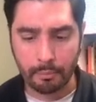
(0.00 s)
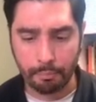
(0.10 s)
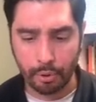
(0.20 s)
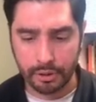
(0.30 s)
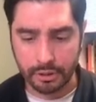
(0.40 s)

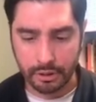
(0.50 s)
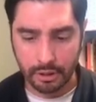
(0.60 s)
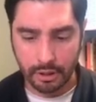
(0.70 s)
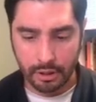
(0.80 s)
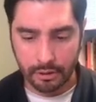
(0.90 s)
put
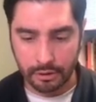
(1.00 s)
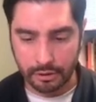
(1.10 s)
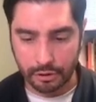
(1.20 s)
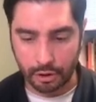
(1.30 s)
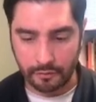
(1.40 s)
the
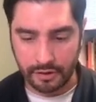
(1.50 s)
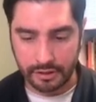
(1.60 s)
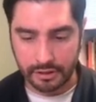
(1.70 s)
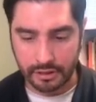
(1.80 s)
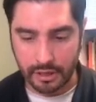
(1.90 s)

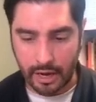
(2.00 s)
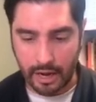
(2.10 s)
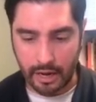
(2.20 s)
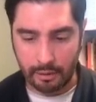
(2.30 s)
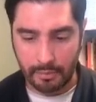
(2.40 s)
service
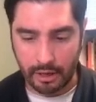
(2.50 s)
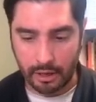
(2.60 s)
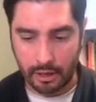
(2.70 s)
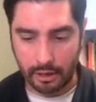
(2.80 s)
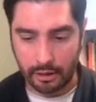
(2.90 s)
name
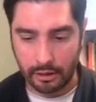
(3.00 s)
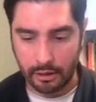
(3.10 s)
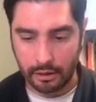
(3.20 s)
in